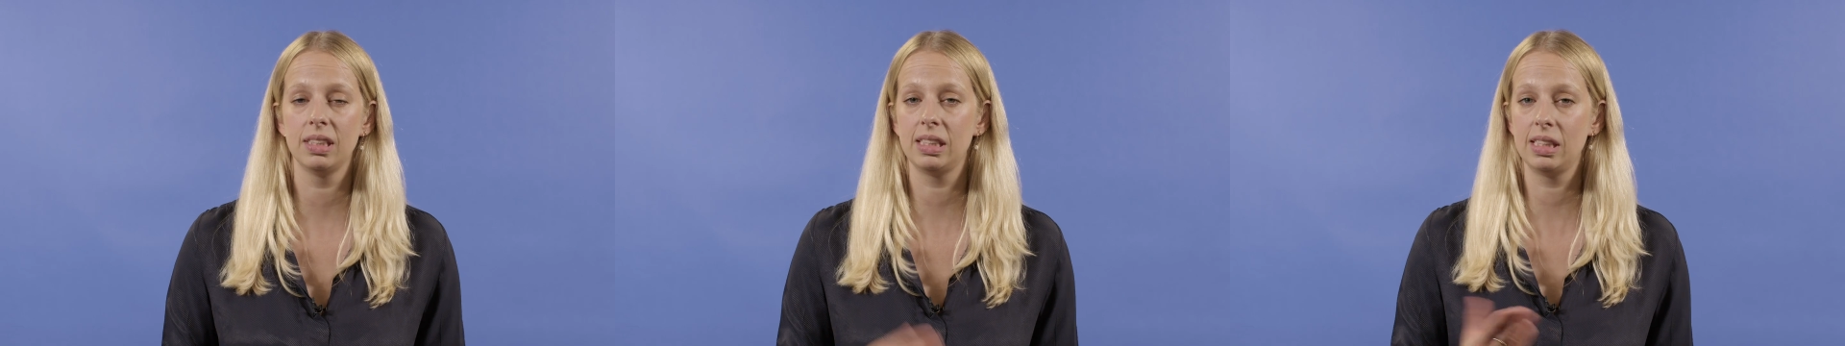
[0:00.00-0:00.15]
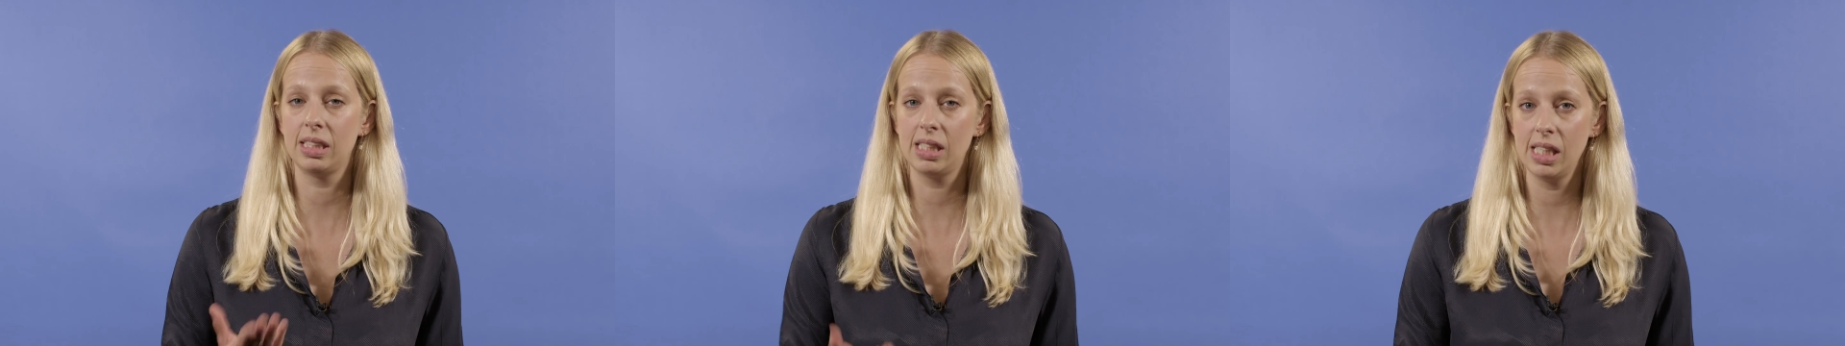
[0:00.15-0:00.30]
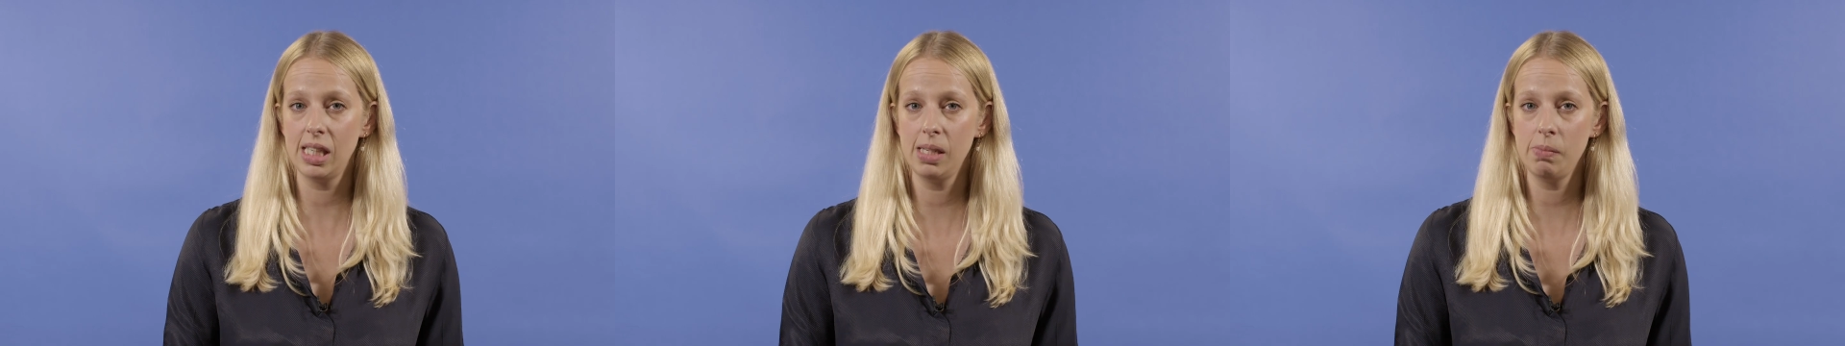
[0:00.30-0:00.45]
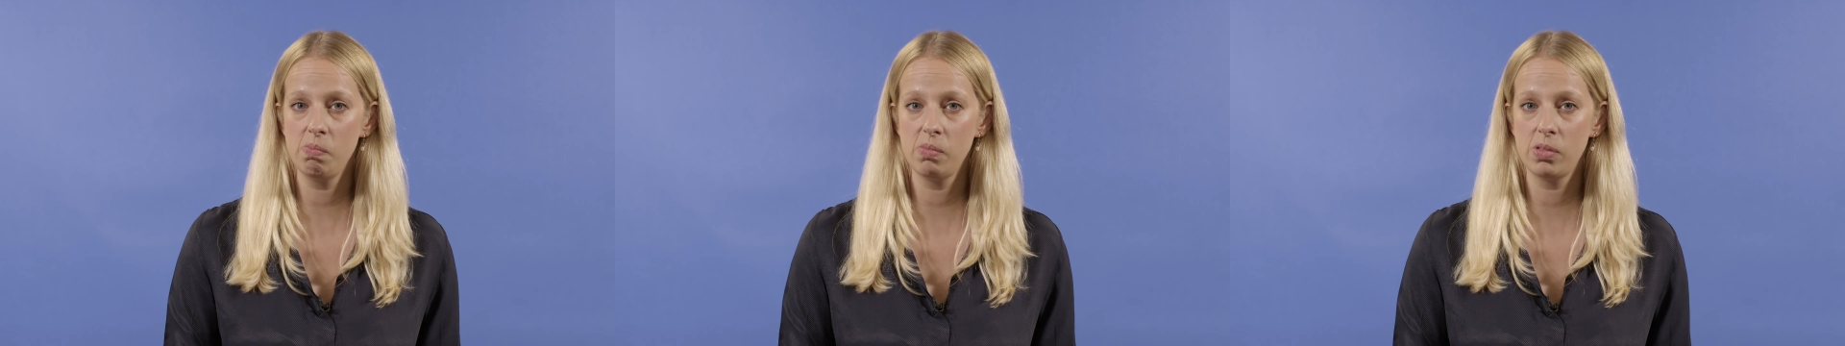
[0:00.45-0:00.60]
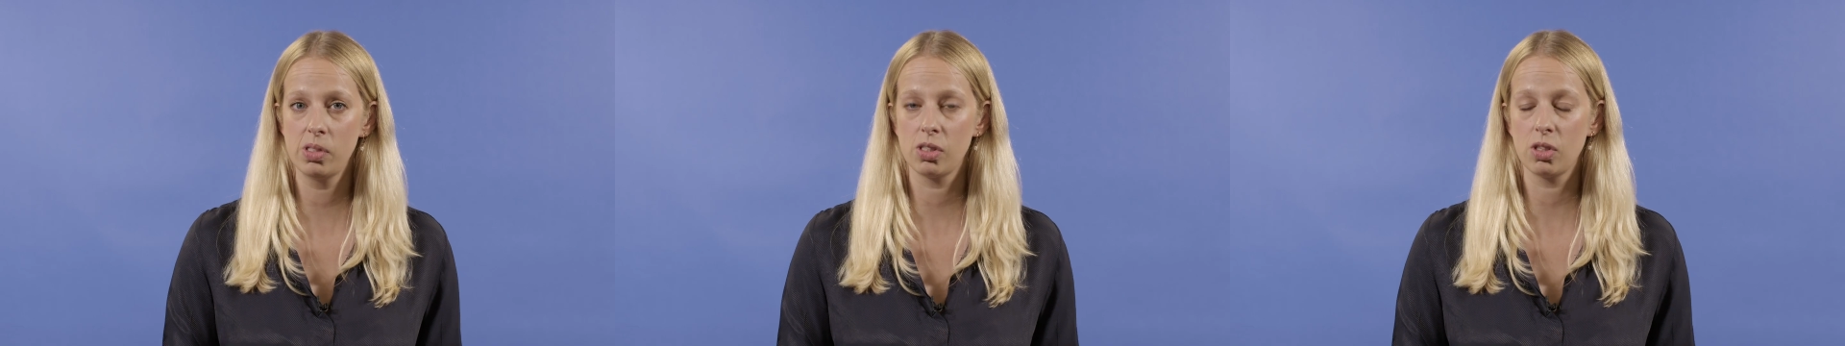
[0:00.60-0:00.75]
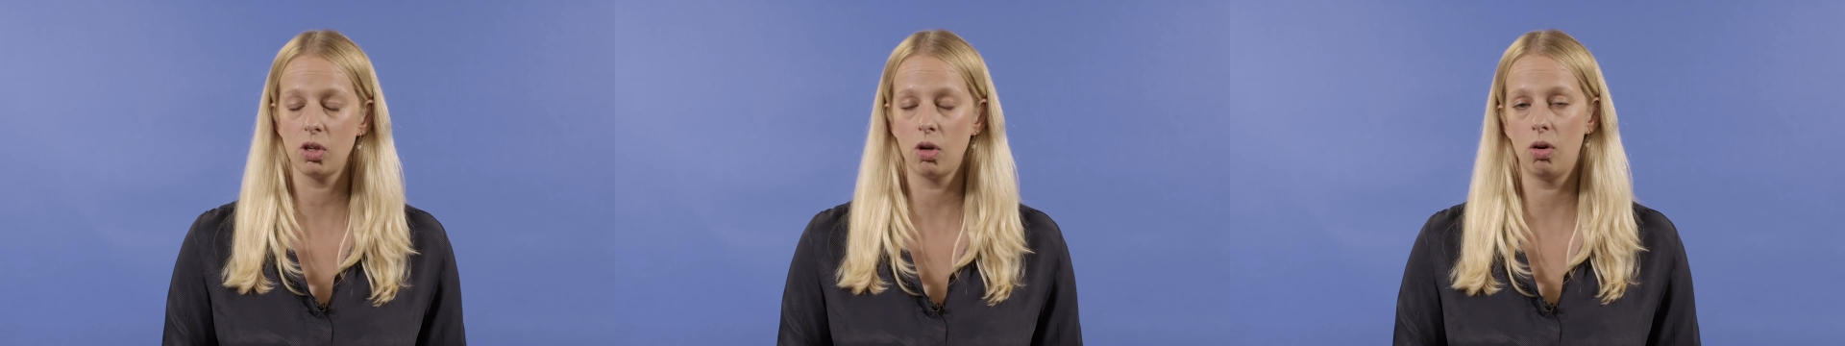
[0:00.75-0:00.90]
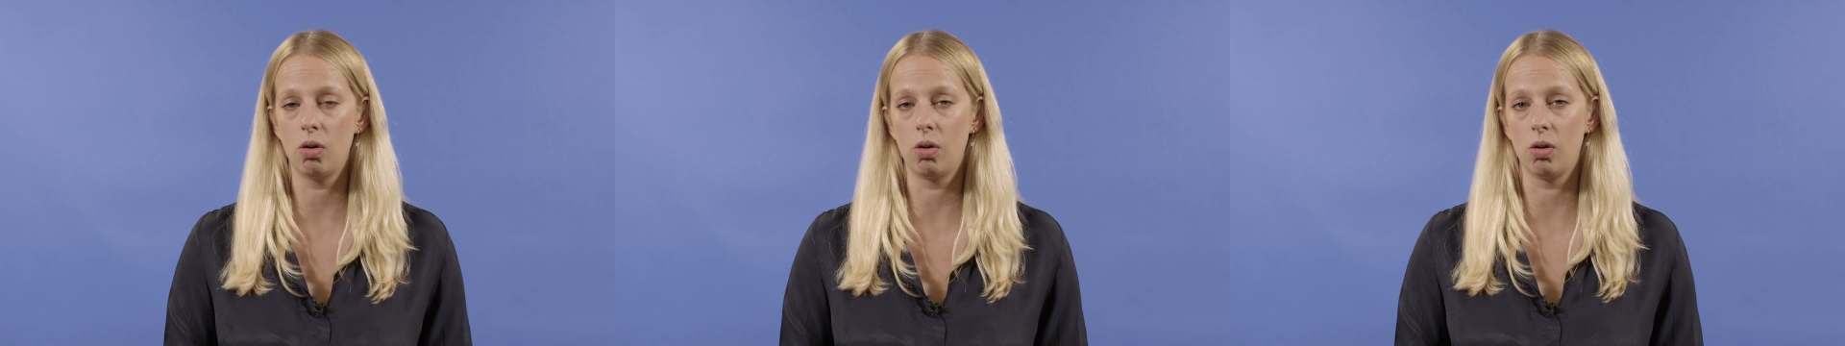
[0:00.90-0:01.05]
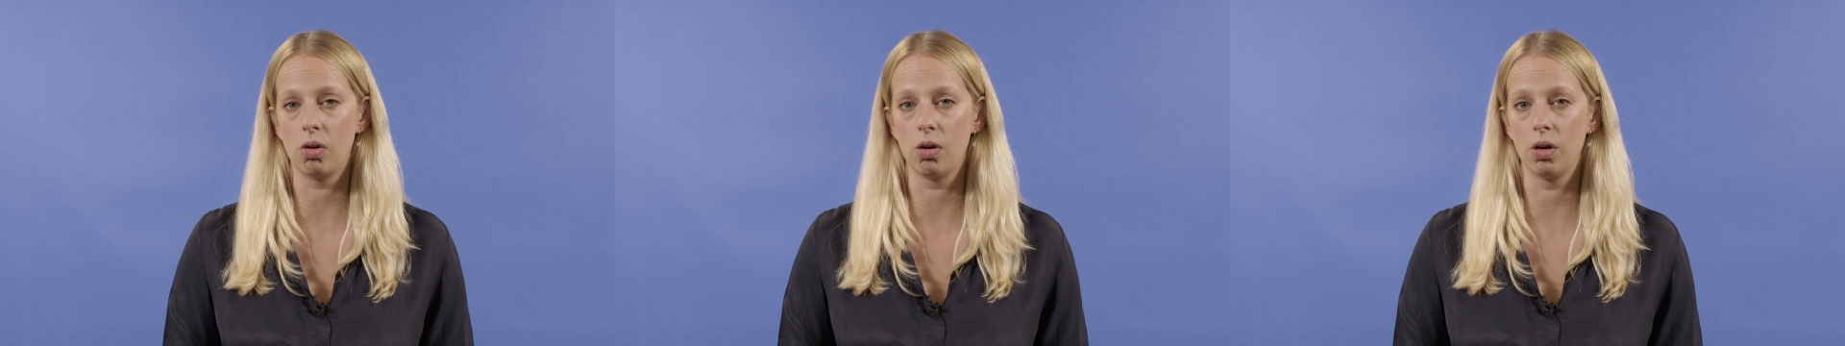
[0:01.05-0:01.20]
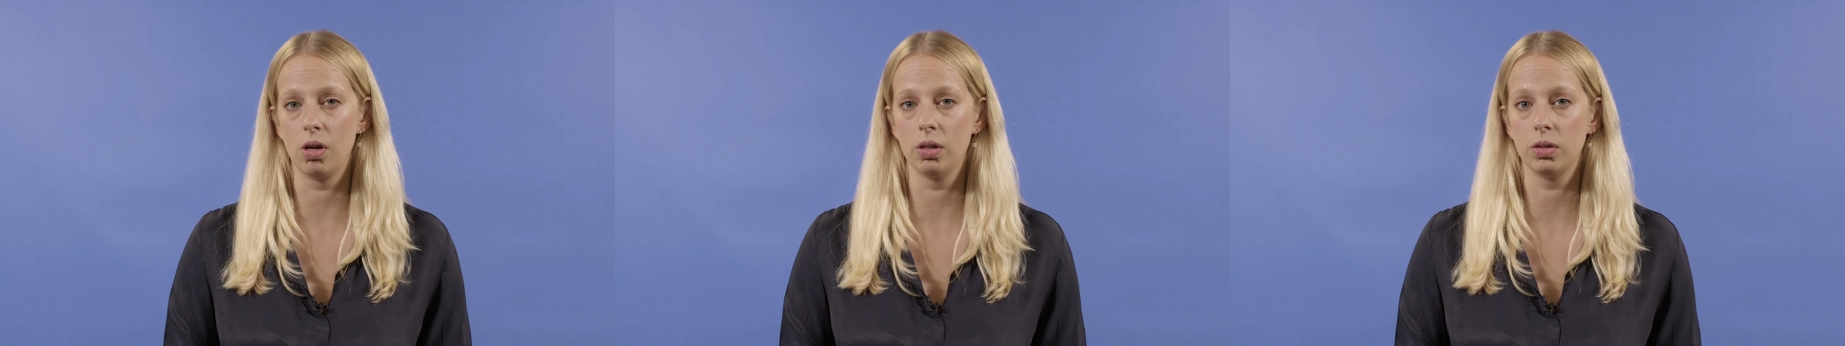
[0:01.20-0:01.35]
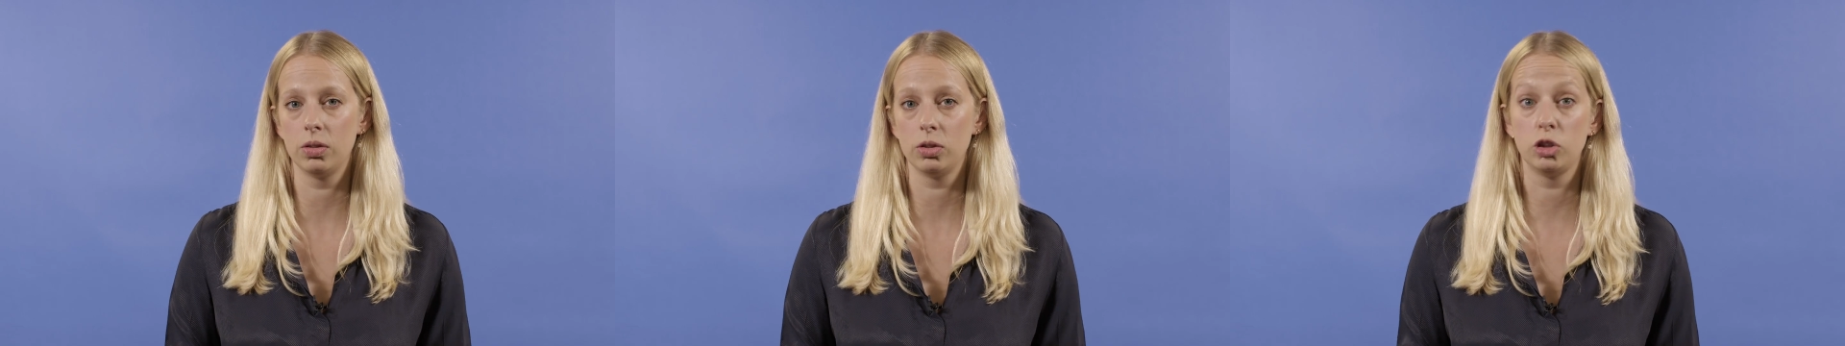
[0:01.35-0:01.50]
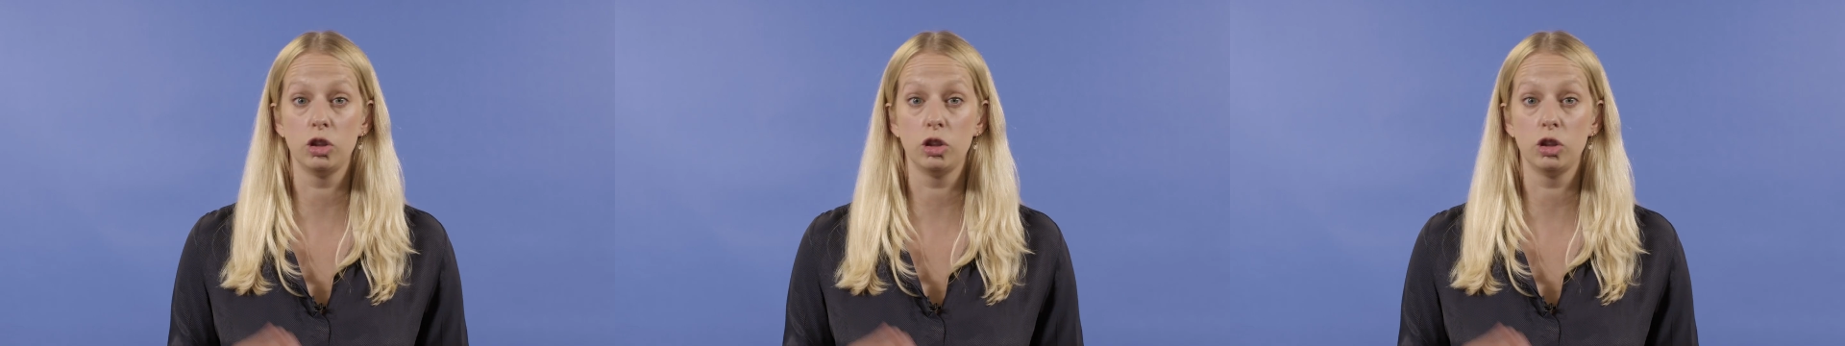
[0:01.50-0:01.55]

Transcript: teams, or